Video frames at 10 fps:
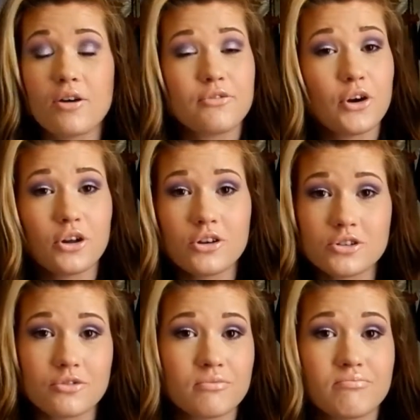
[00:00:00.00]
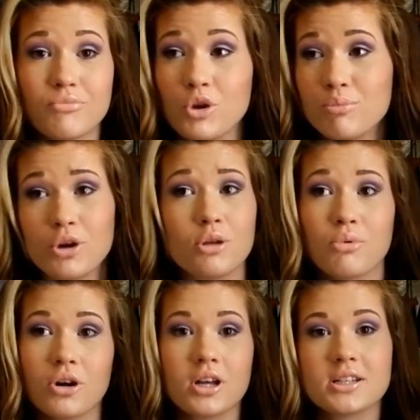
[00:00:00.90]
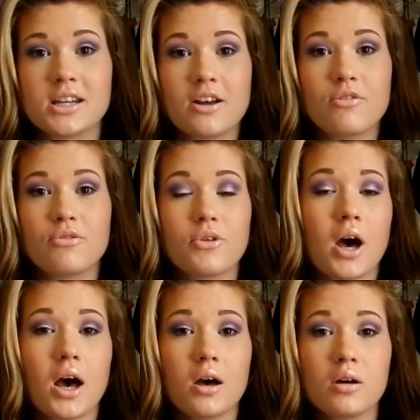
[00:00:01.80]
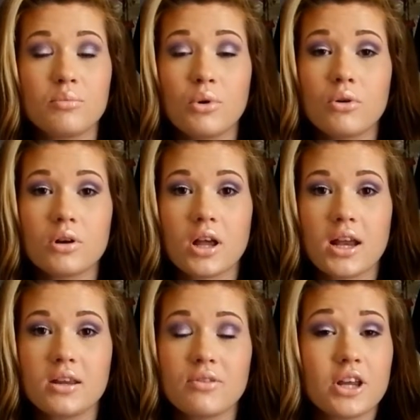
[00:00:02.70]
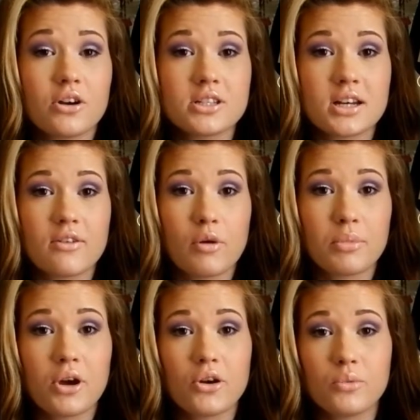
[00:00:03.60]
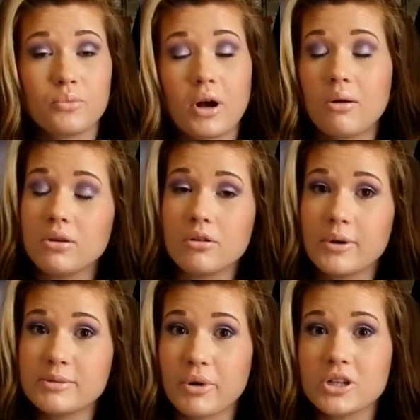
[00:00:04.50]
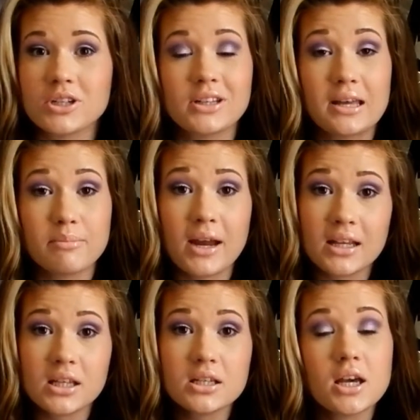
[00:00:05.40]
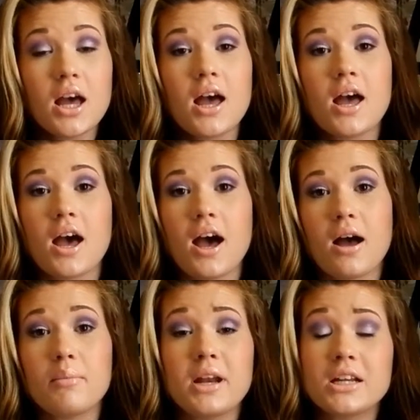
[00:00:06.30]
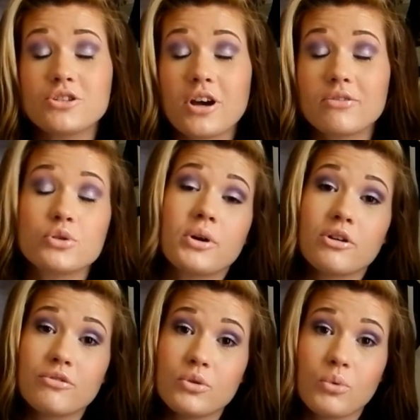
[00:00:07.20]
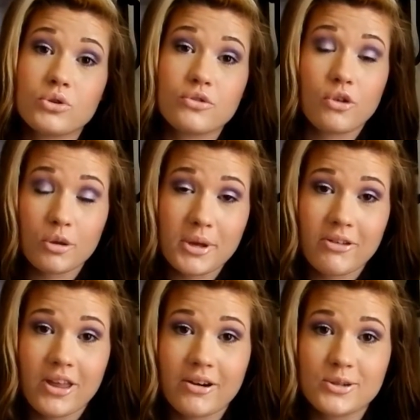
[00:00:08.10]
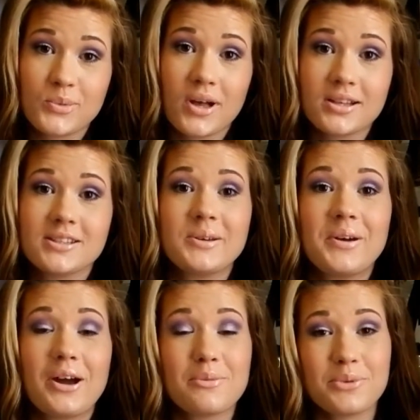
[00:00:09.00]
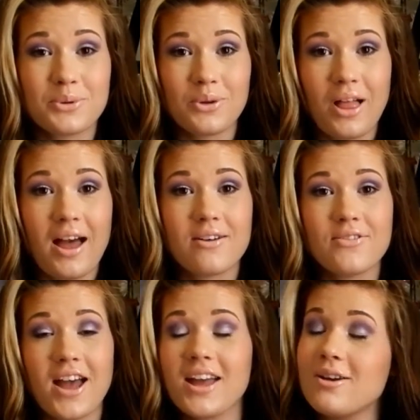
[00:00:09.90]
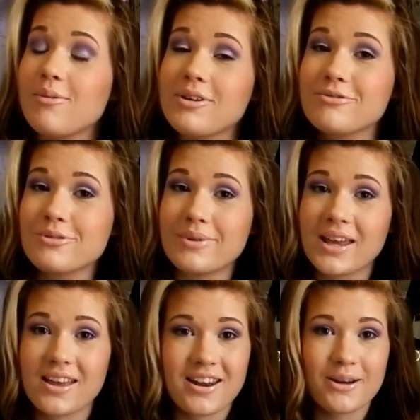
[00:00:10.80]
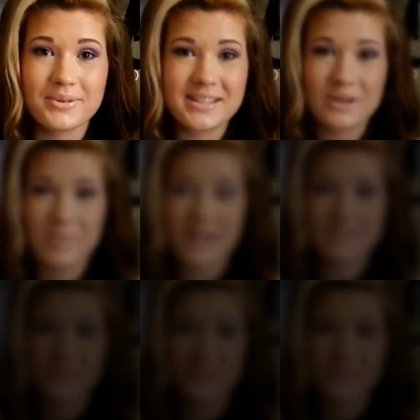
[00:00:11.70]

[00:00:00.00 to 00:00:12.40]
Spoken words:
photos of new beauty products that I've bought, any videos that I've uploaded. I will always post on there mainly. And I do have a Twitter if you want to follow me on there as well. So I hope you all have a wonderful week, and I will see you in the next